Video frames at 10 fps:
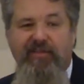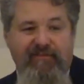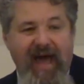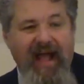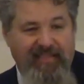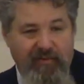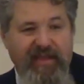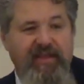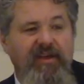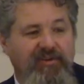to the fact that
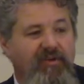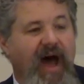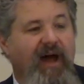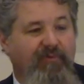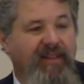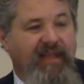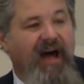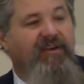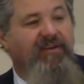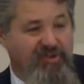we do not really
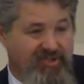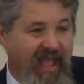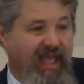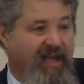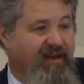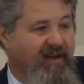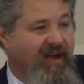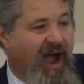understand